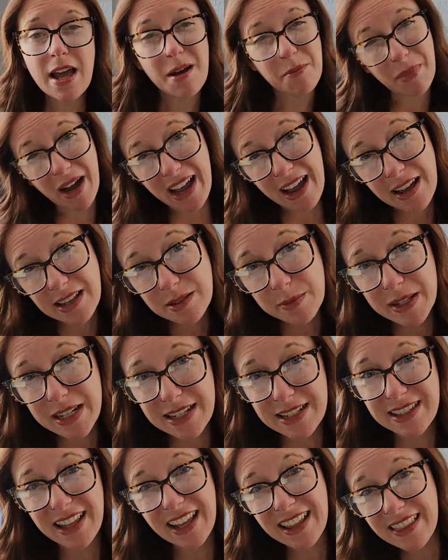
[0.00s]
my husband
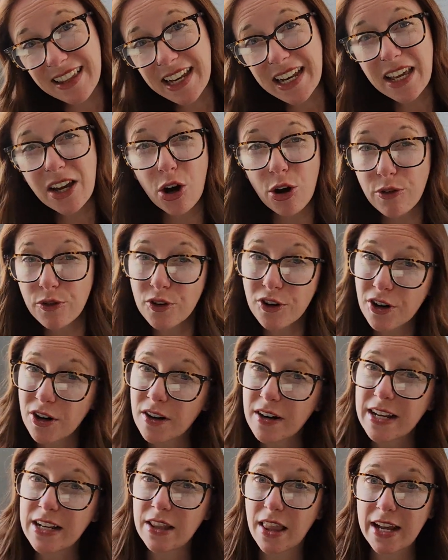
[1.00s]
is like leaning
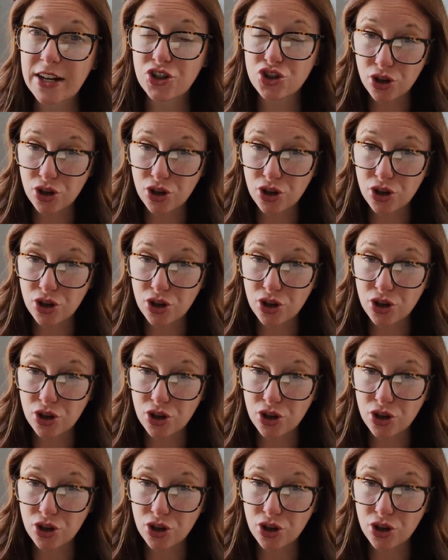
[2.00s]
over and like